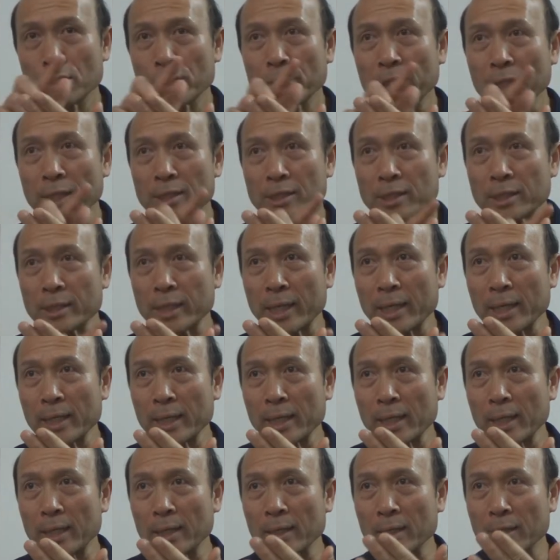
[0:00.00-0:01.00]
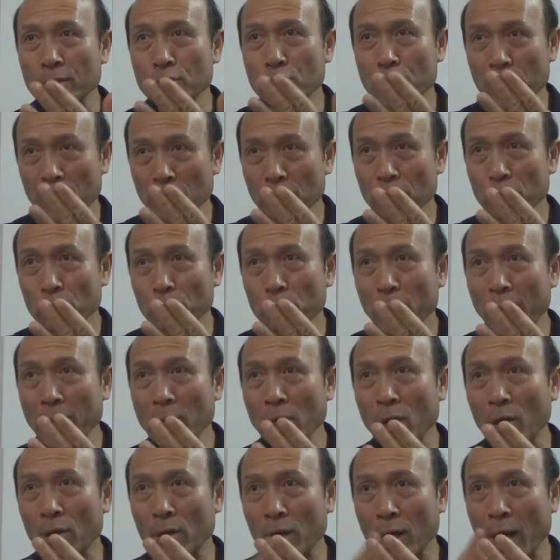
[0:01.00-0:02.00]
you can say in a gentle
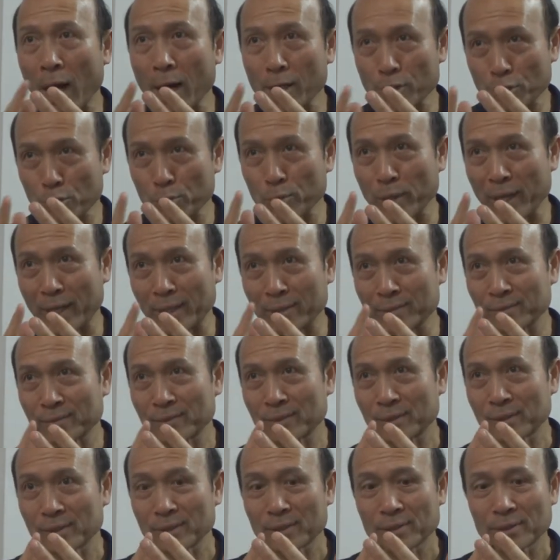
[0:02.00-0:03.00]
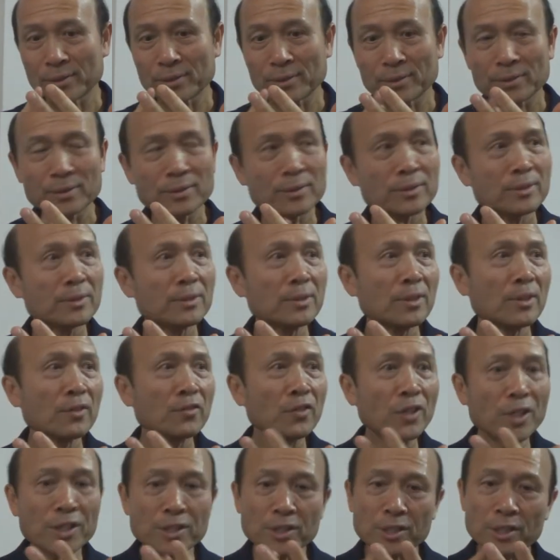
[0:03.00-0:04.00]
way or harsh way.
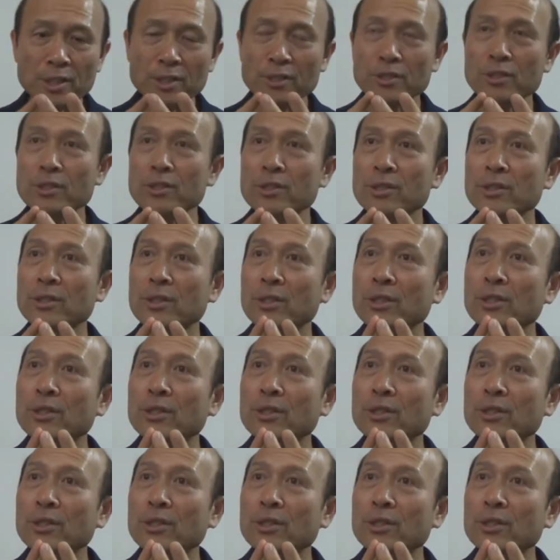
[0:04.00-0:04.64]
For instance,